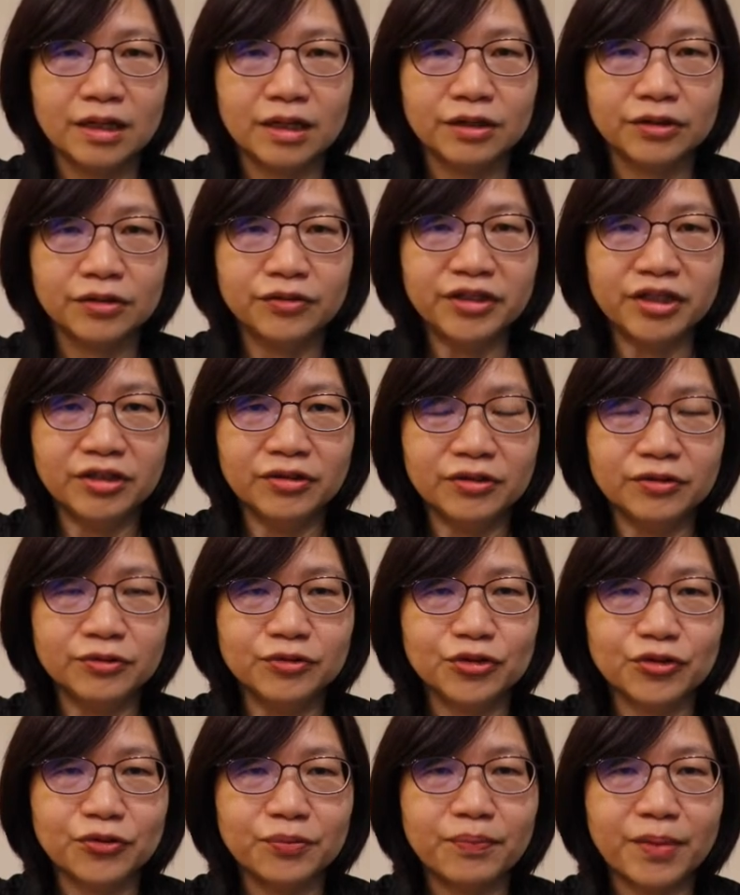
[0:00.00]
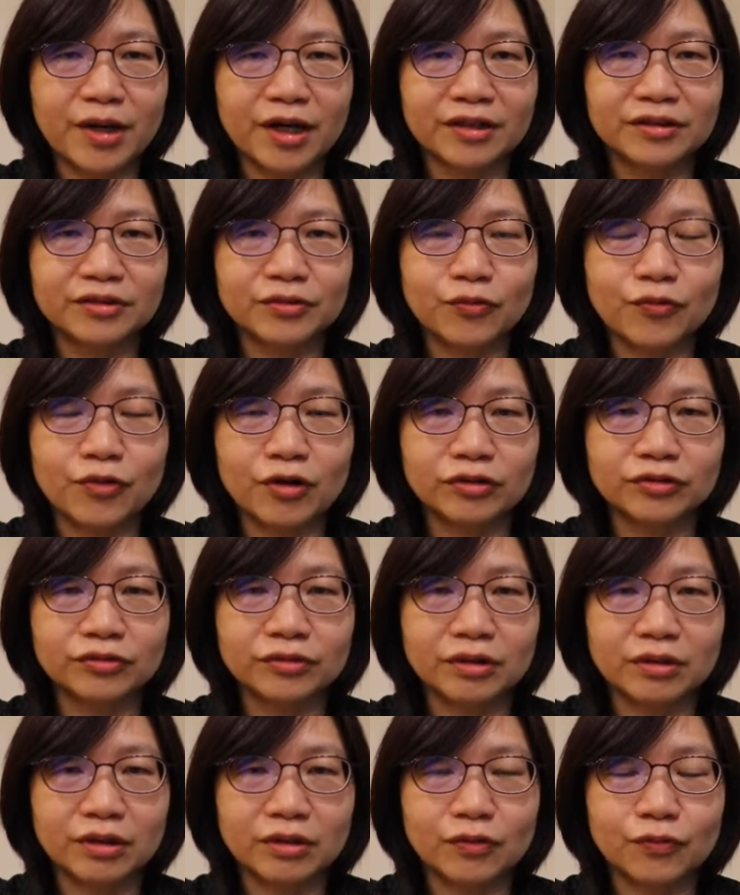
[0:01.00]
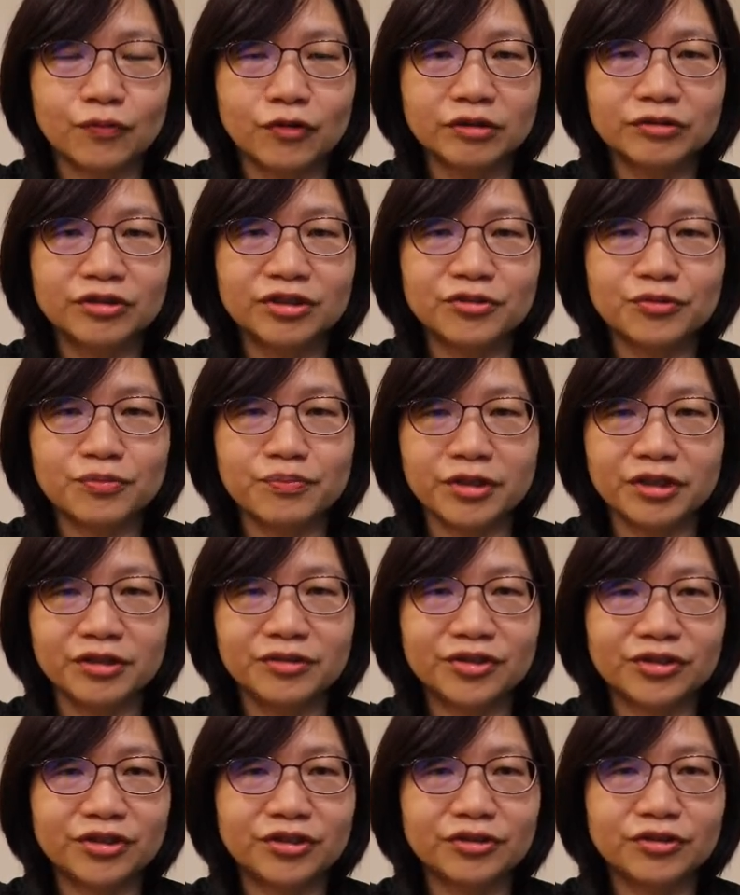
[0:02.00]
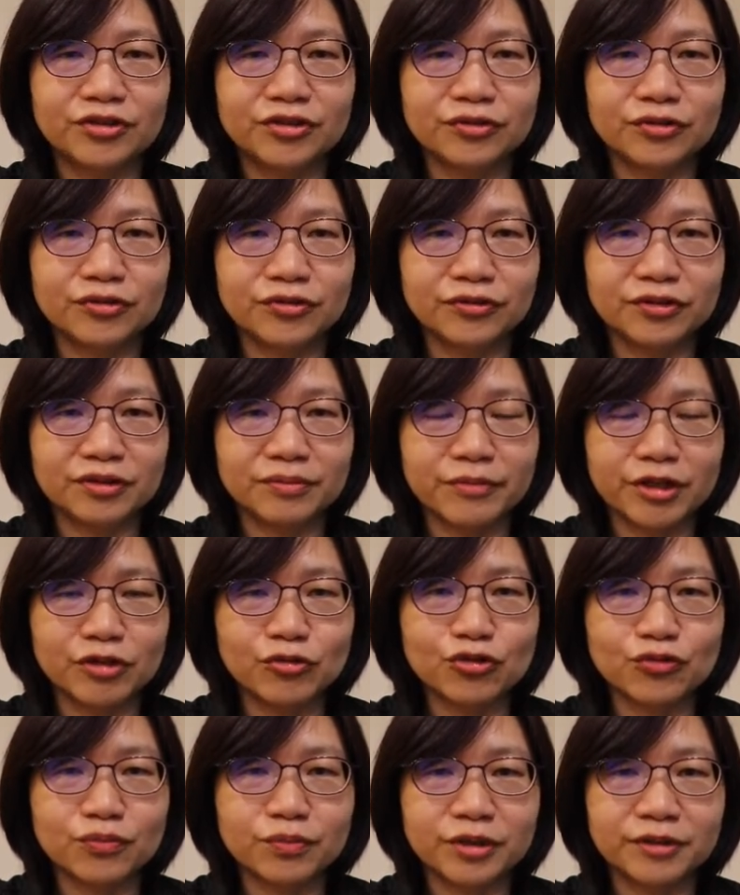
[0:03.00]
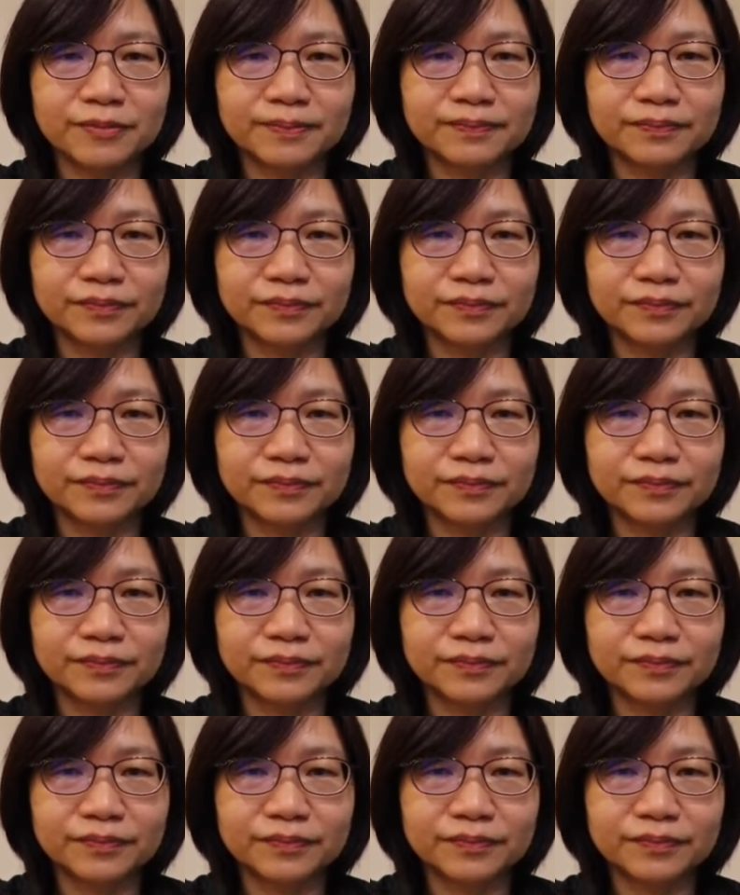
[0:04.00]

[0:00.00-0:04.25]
You can also buy the wattage meter to do the measurement.